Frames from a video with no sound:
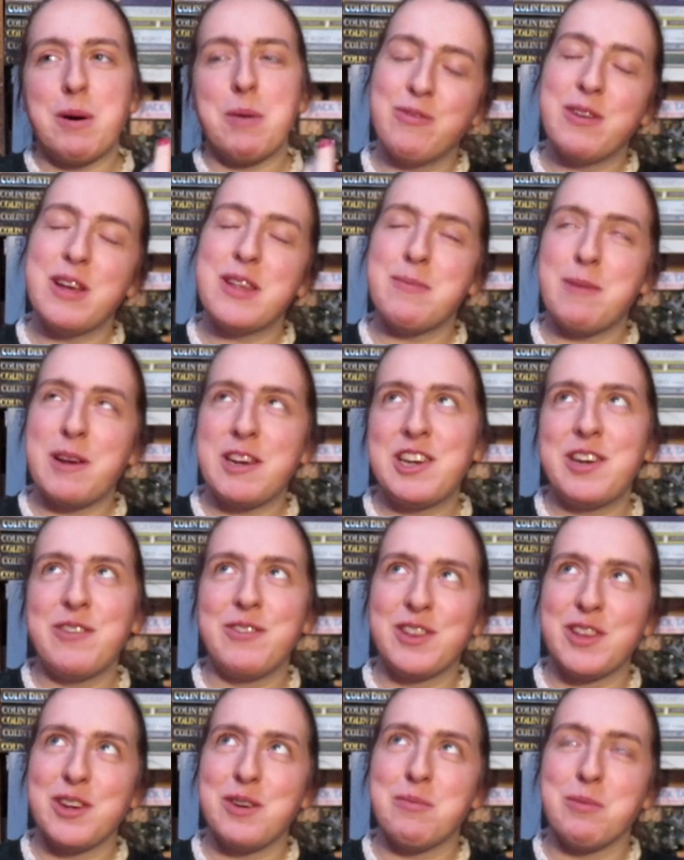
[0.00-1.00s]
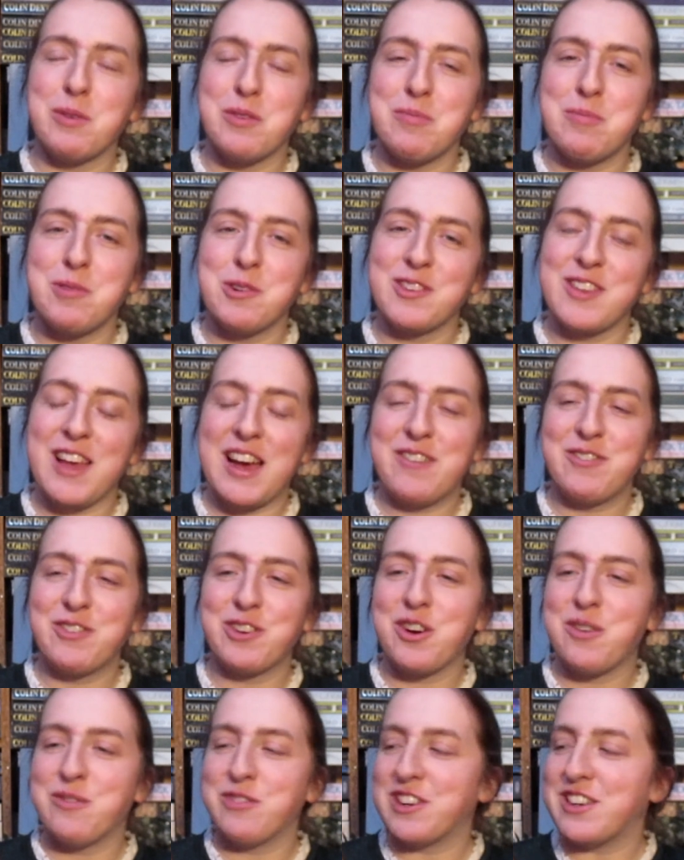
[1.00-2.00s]
up, especially with the number of books I have to
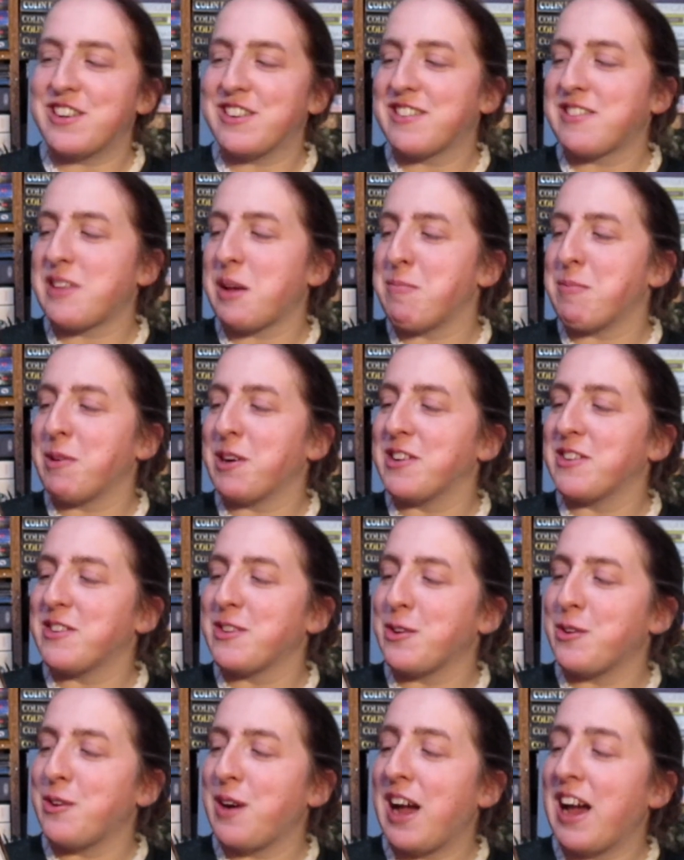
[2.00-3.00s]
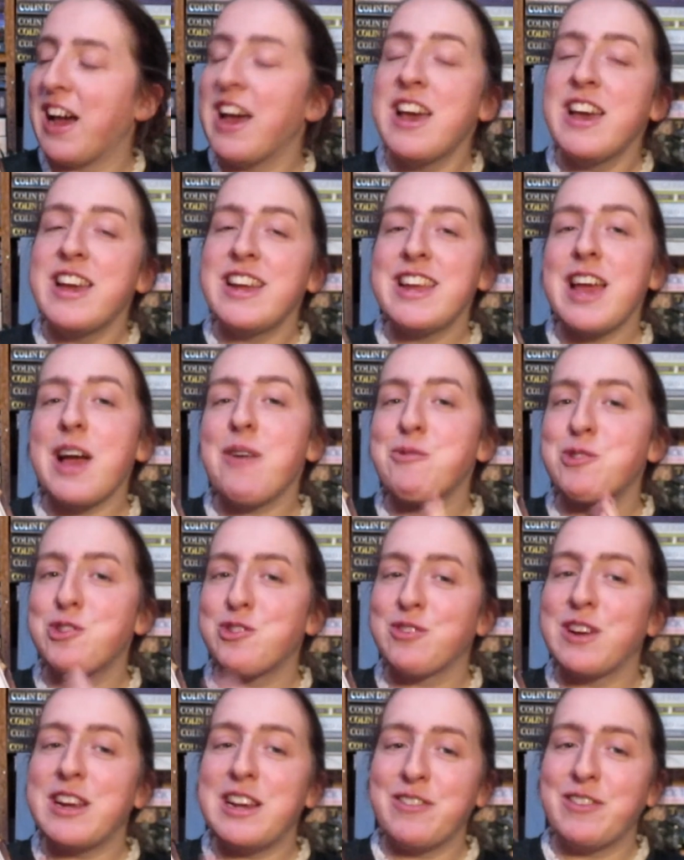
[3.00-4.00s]
cover in December. So yeah,
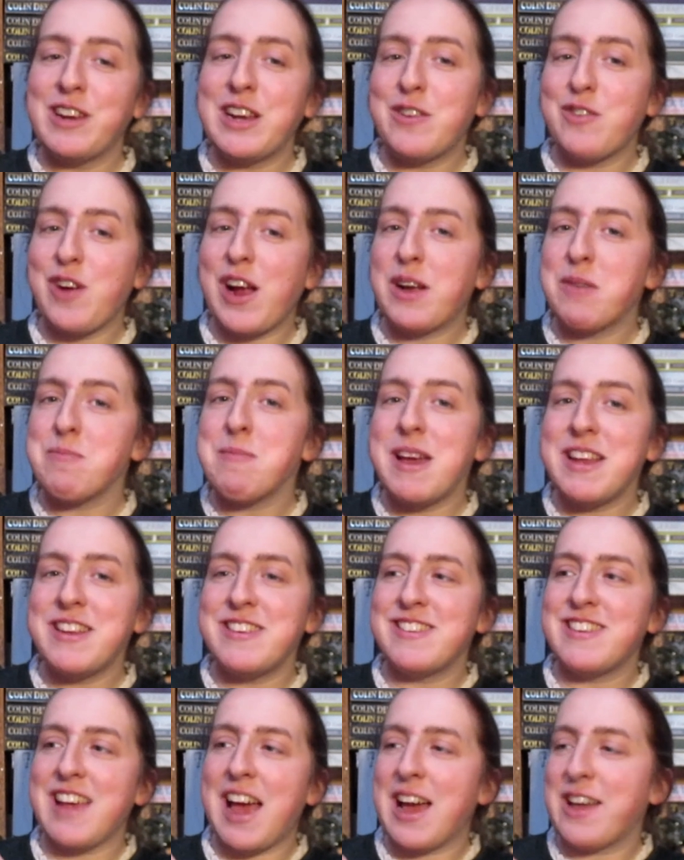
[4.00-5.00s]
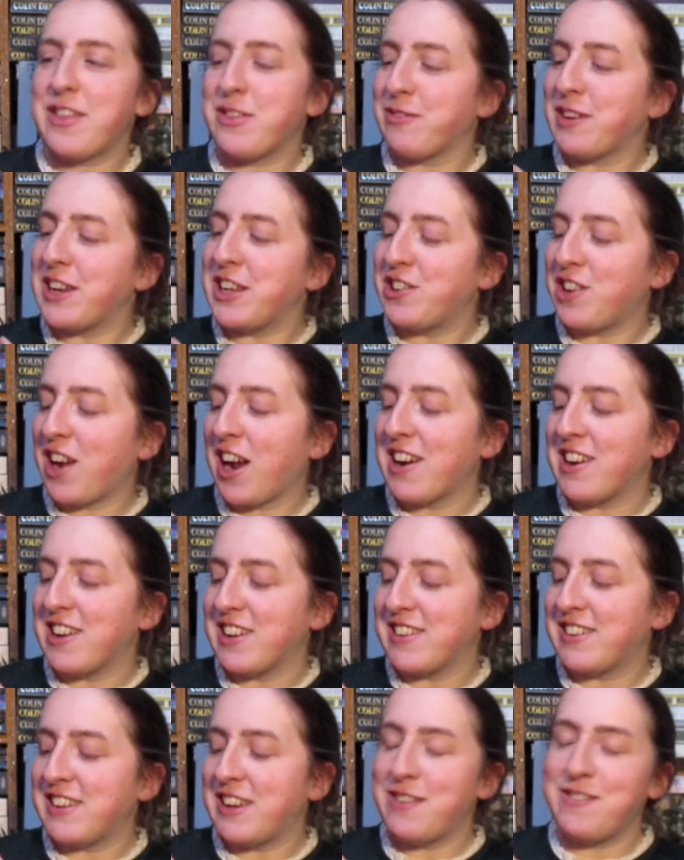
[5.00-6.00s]
would really recommend The Real
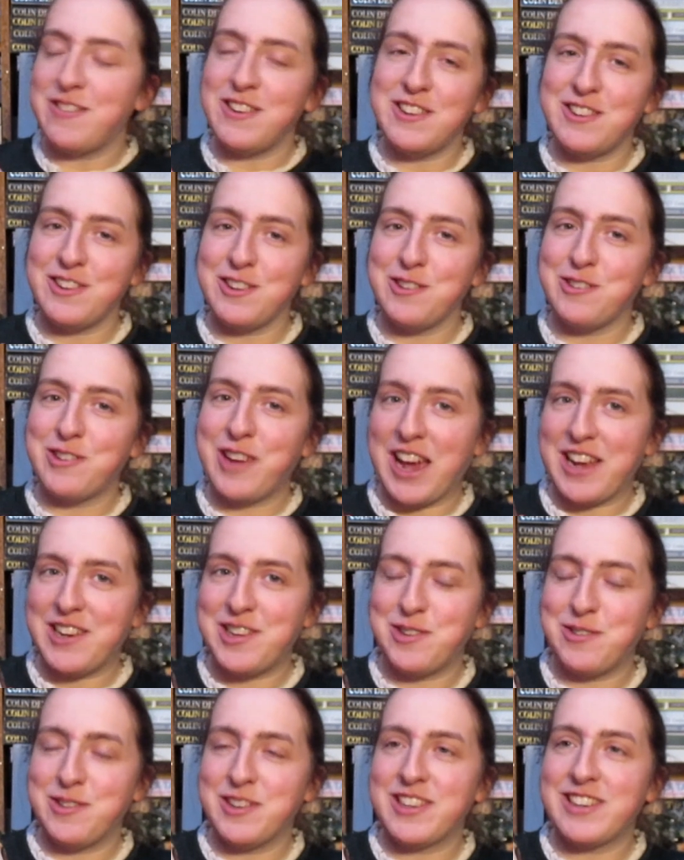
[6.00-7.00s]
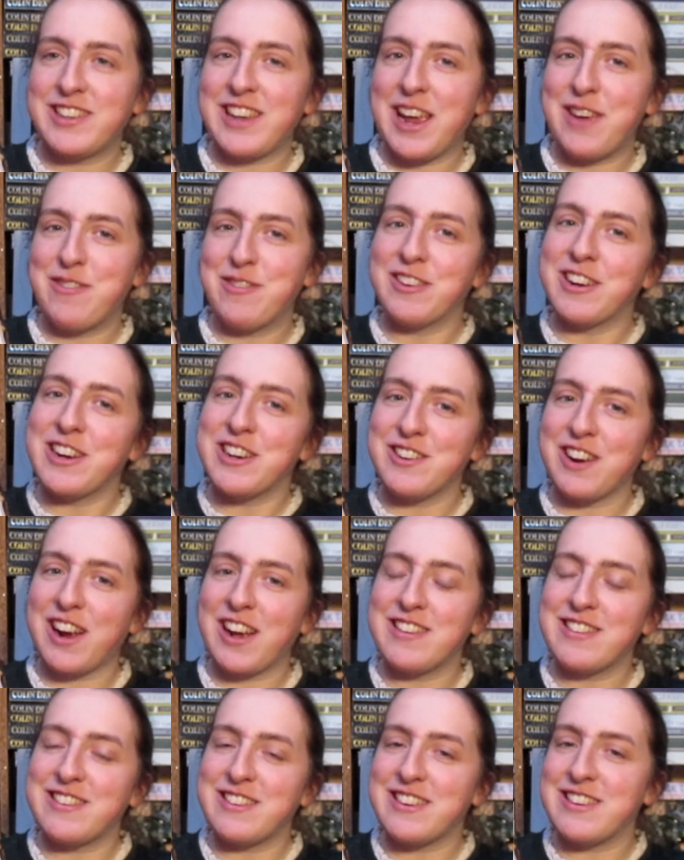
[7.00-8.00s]
Charlotte if you do get to it, if you're
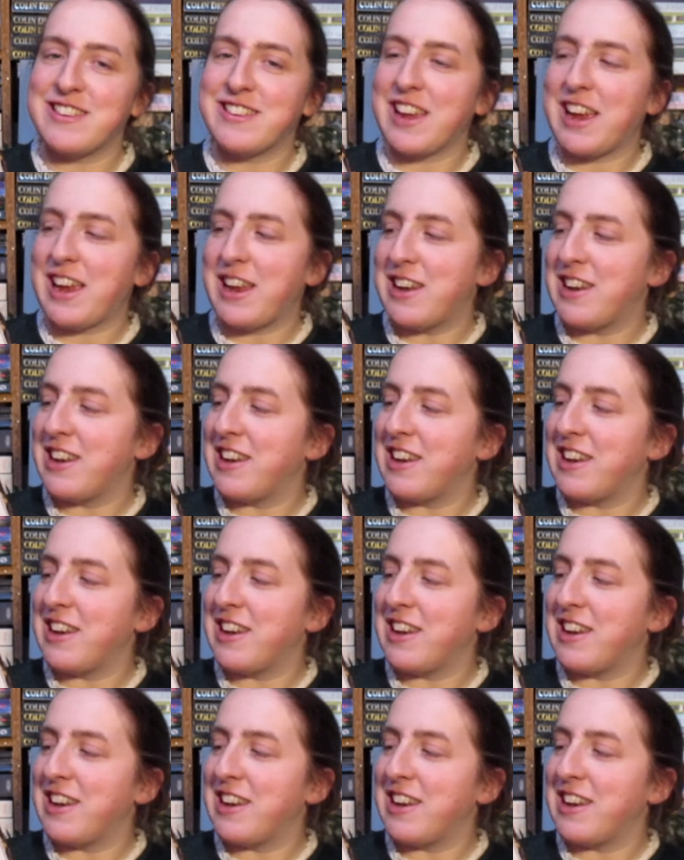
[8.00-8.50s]
interested in